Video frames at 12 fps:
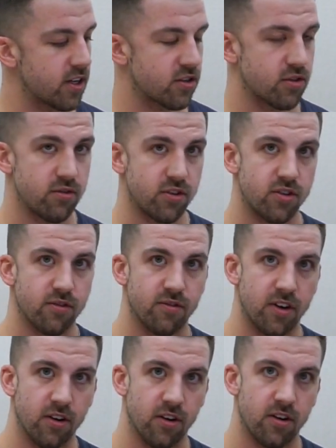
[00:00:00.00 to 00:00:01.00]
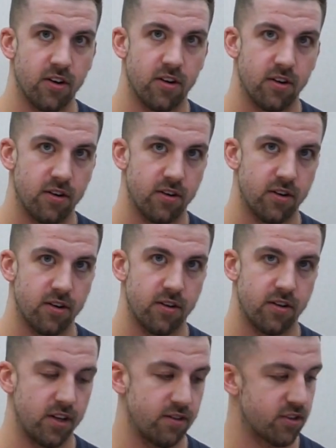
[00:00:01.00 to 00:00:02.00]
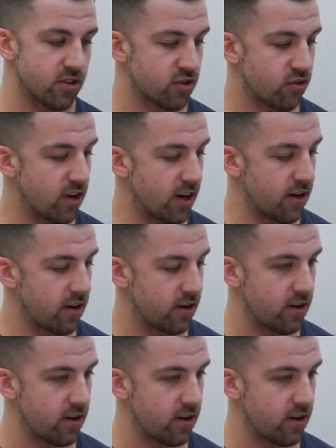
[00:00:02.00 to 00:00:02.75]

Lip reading: as soon as your finger leaves the screen.